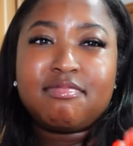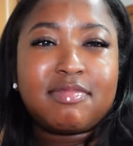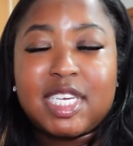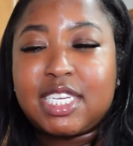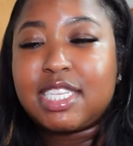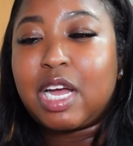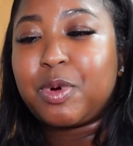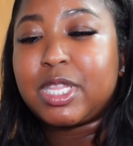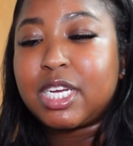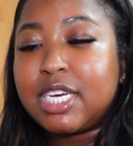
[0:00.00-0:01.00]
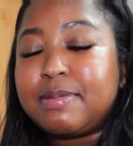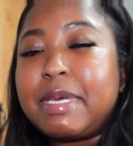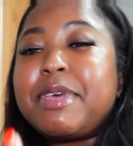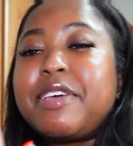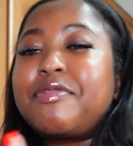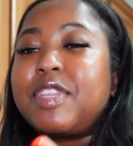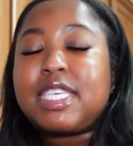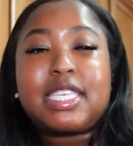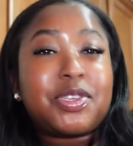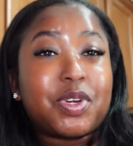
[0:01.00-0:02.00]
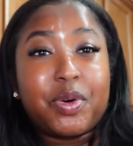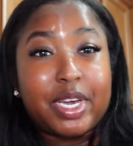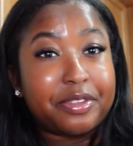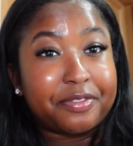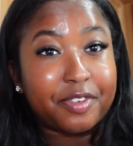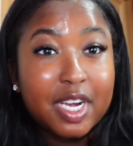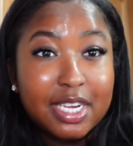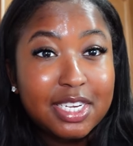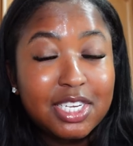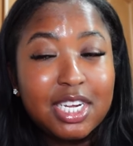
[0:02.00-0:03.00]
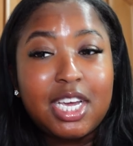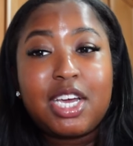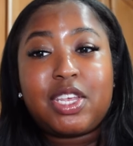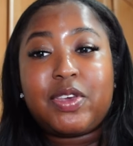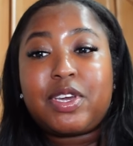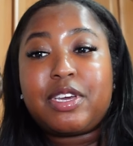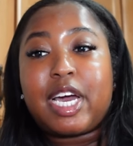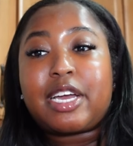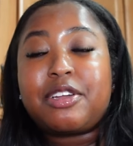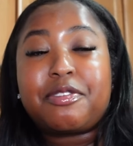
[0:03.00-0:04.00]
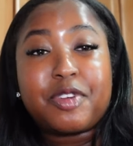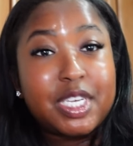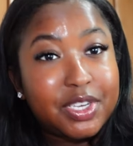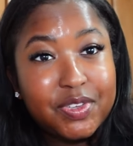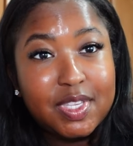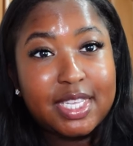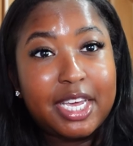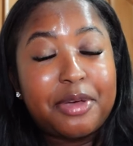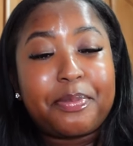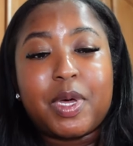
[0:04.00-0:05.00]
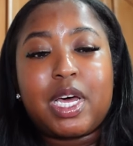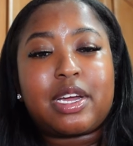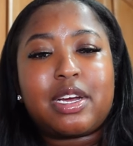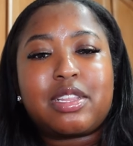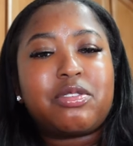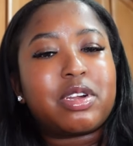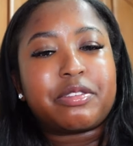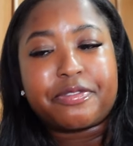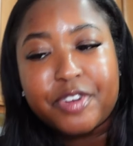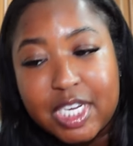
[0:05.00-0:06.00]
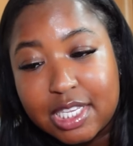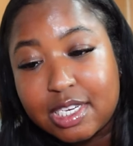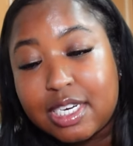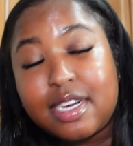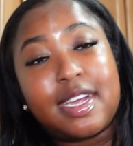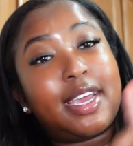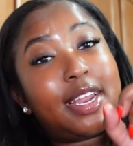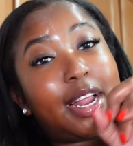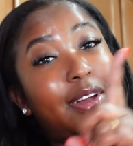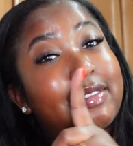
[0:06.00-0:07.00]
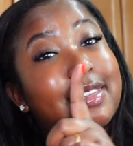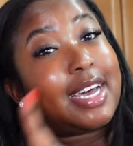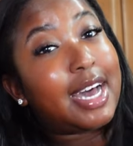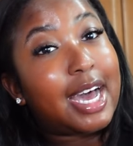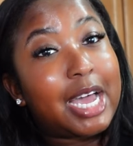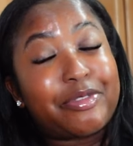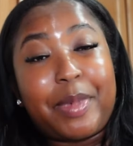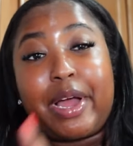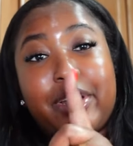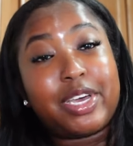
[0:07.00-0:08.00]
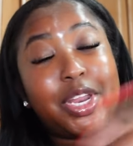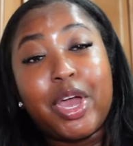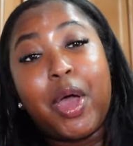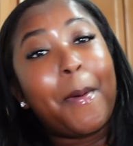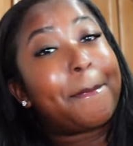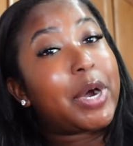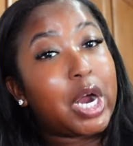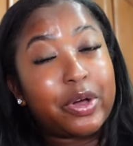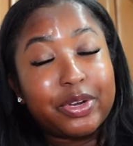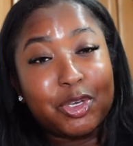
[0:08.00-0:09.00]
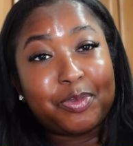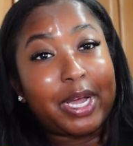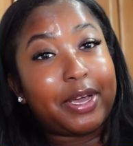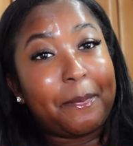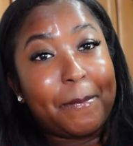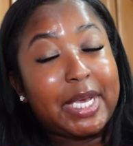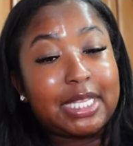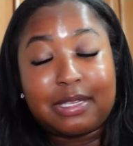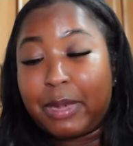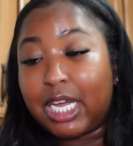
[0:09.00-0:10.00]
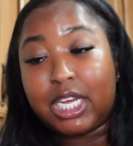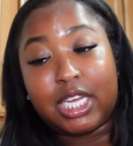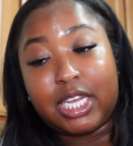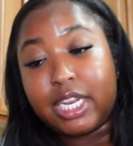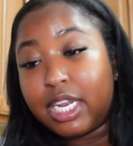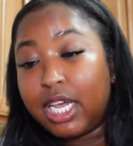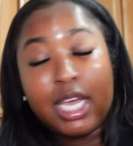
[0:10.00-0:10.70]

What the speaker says: it's just not worth it. Cause maybe if these things are going in the fridge, I could have reused them, but girl, they're going in the freezer, and I don't have time for my good produce, my good meats, my good